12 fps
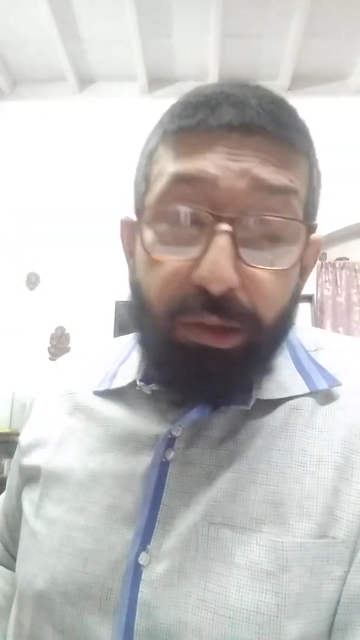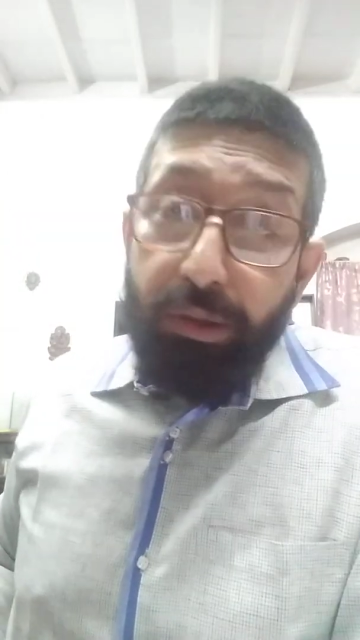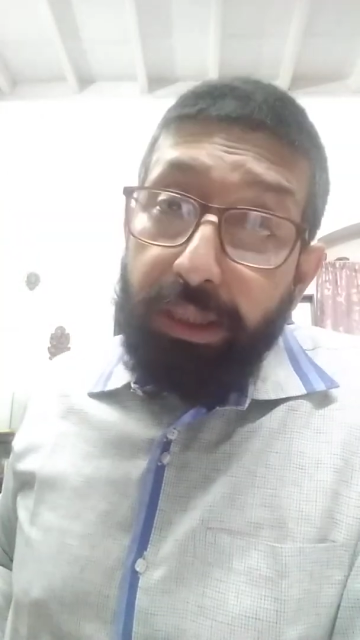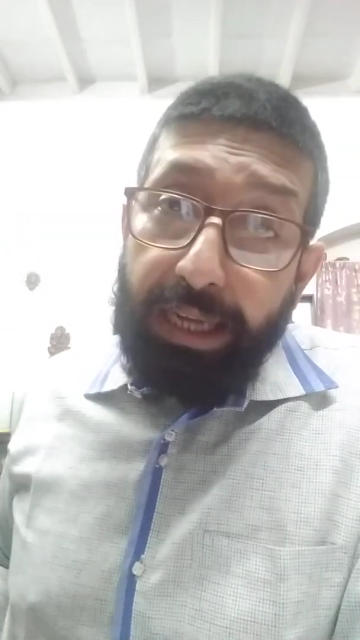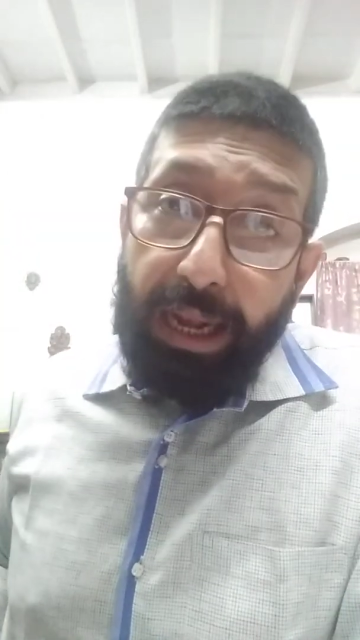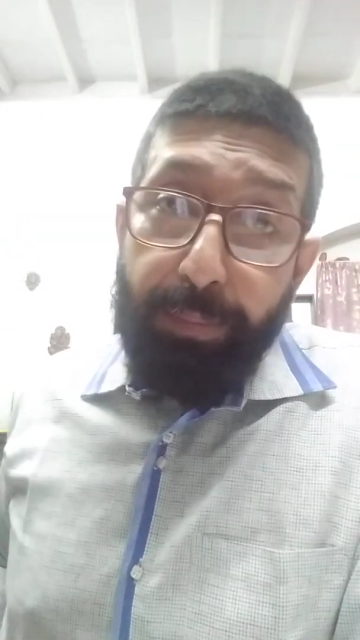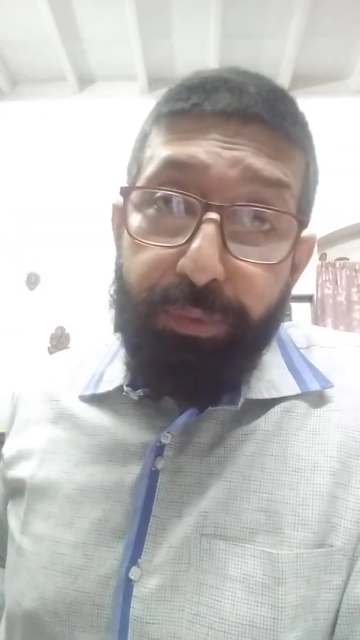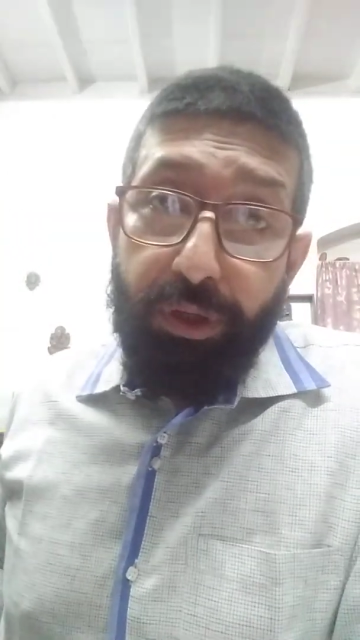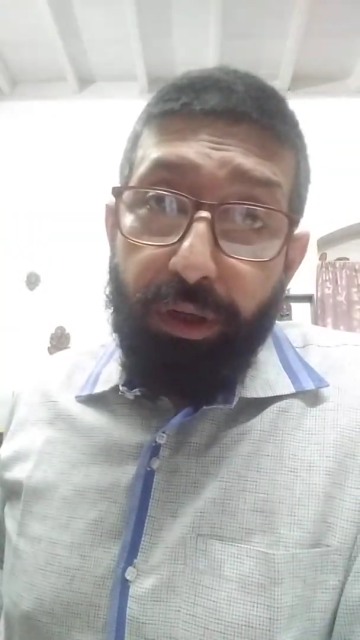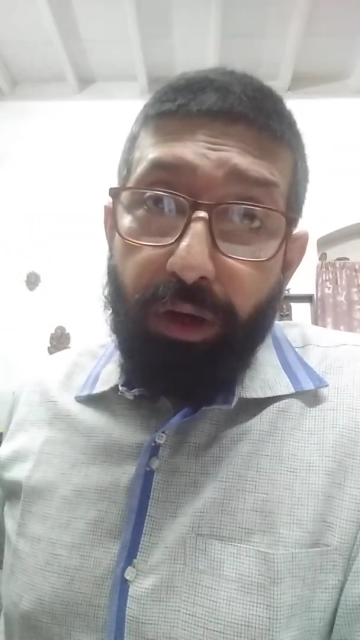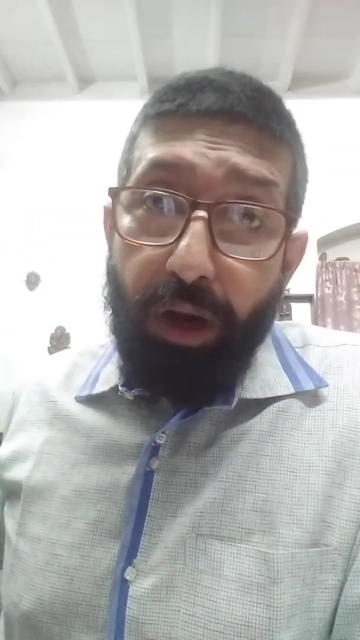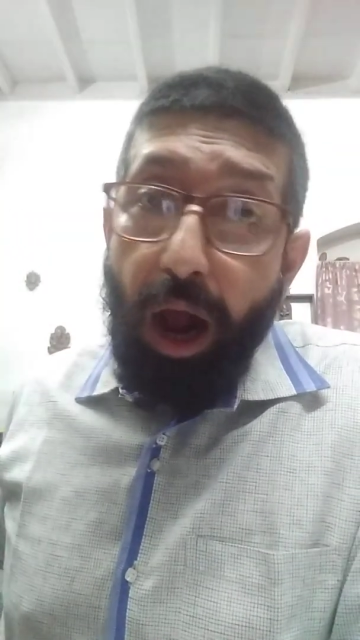to the
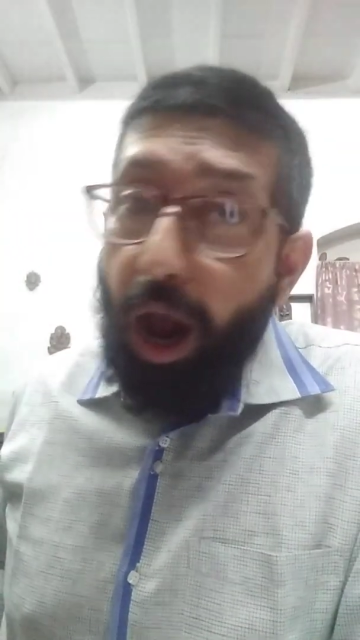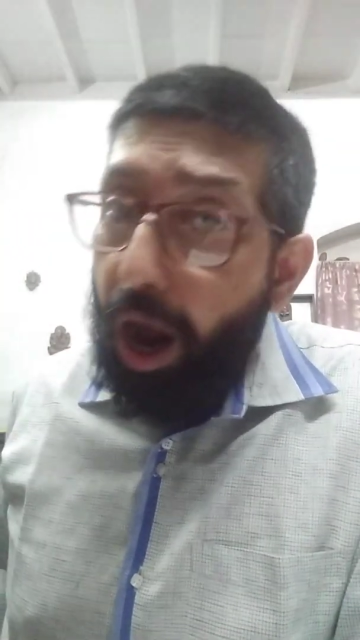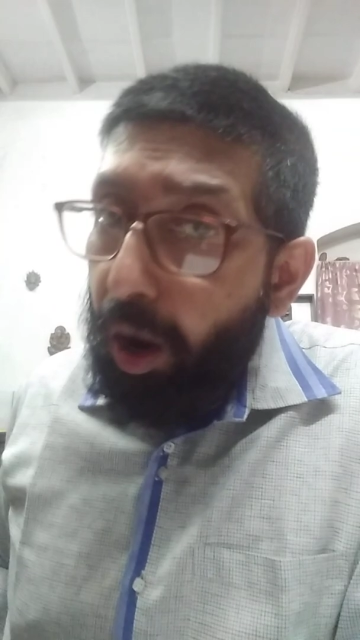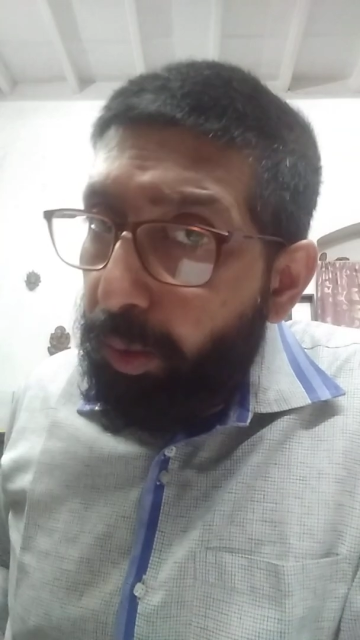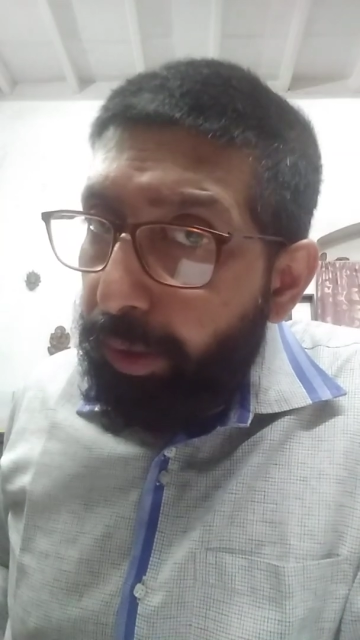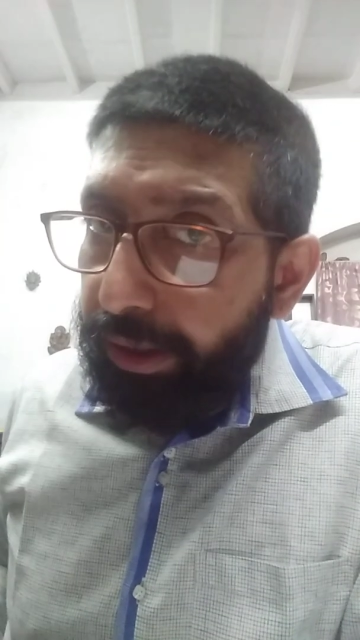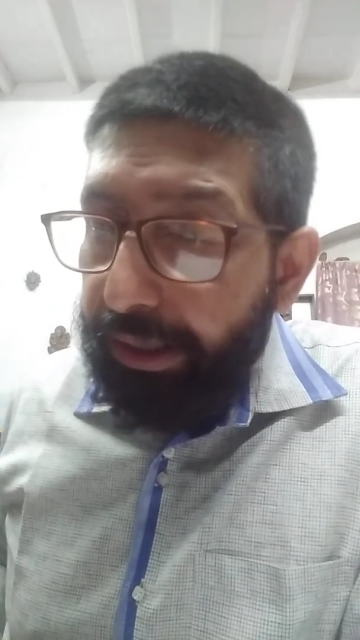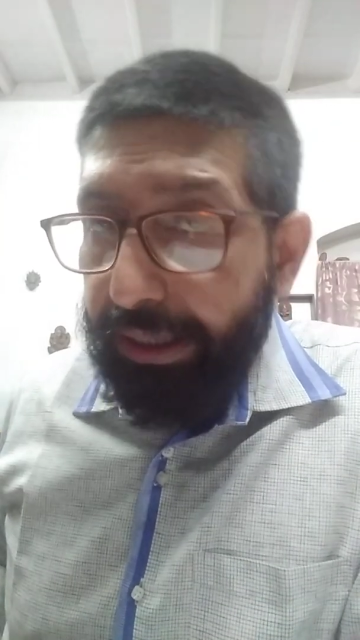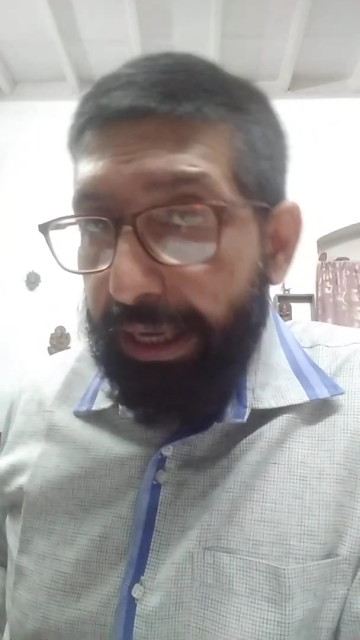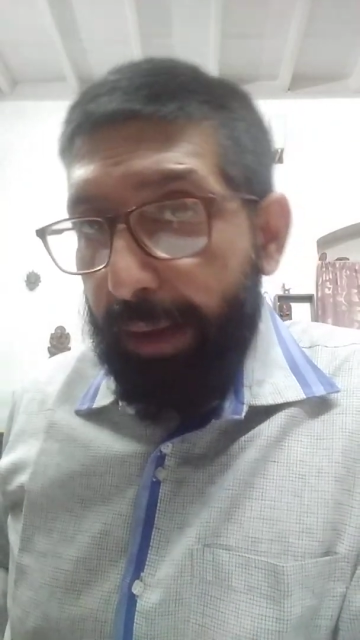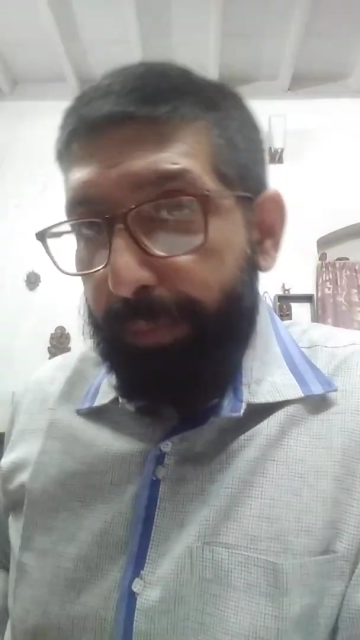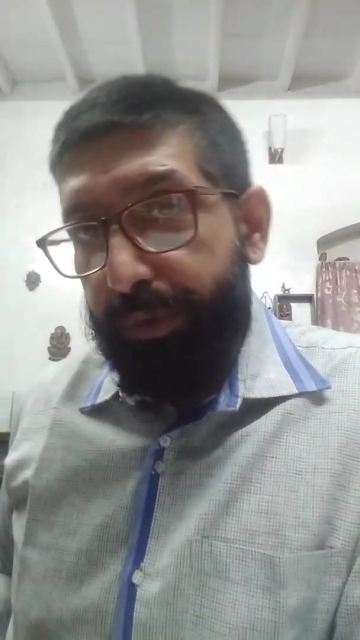capture. How were they
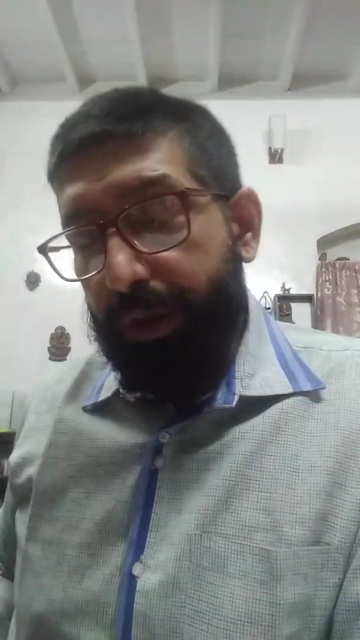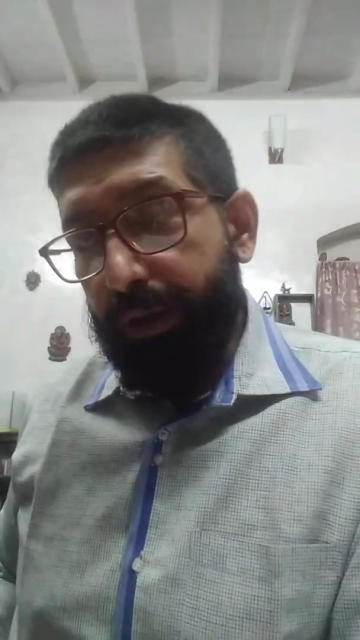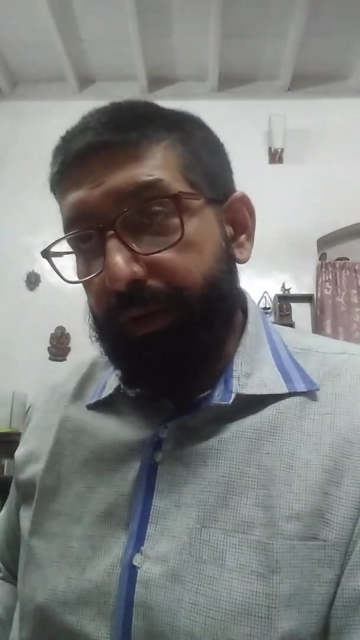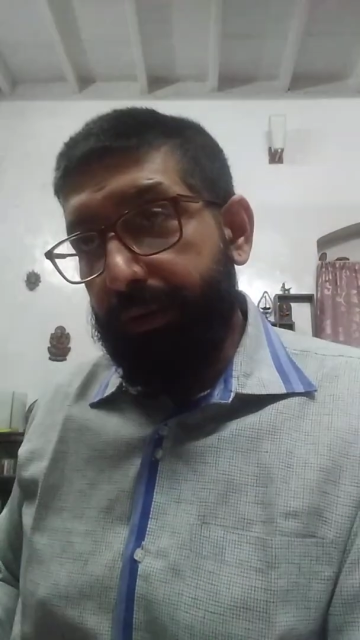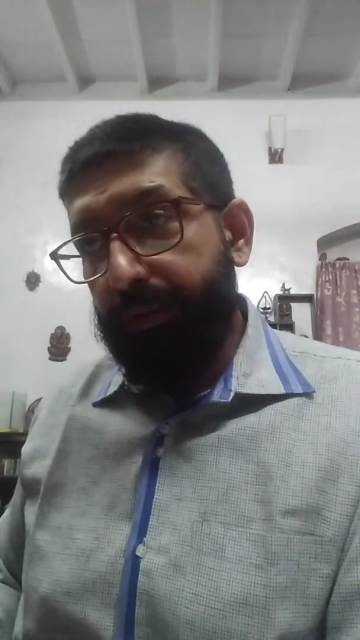captured?